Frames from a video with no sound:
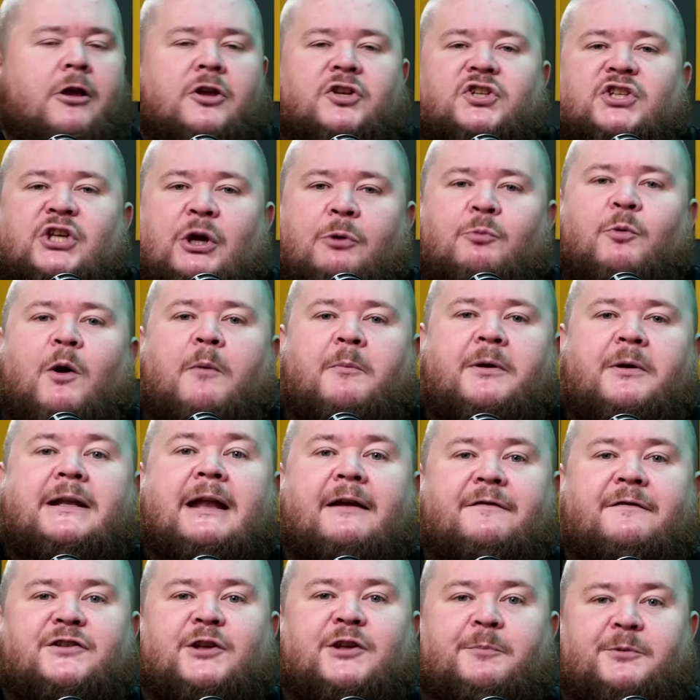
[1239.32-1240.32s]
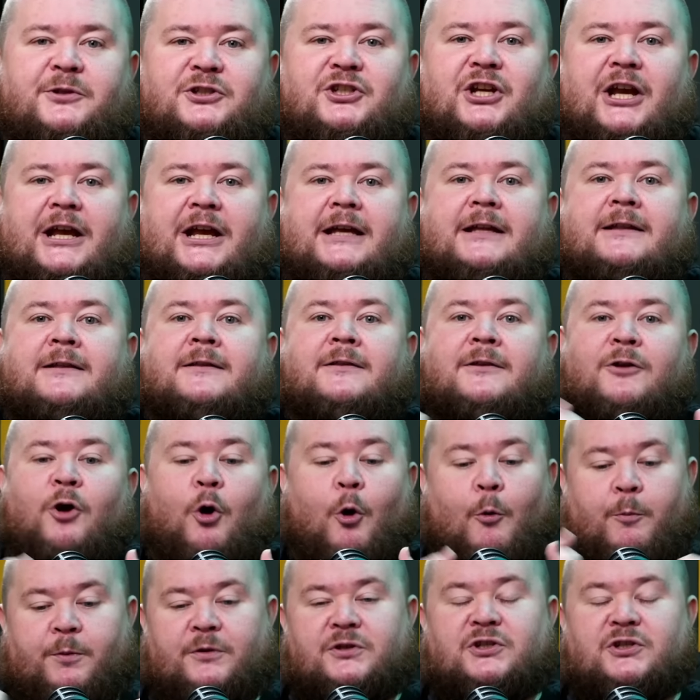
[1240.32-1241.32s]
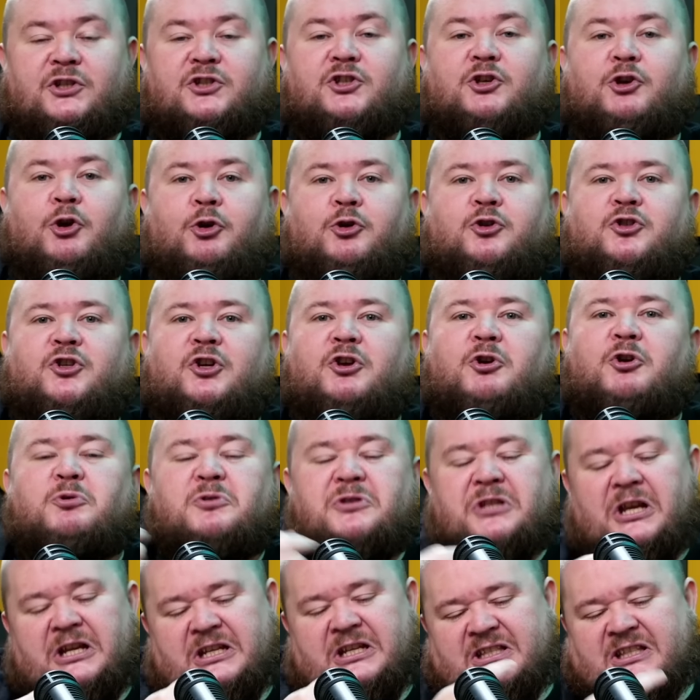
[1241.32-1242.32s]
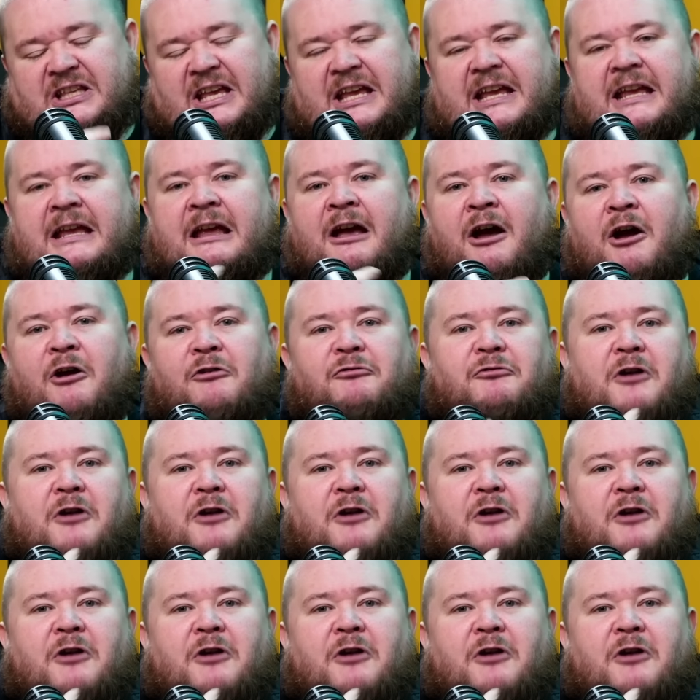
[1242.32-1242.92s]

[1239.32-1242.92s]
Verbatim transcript: some woman lifts up a chicken, opens its gooch, and goes, Now, see,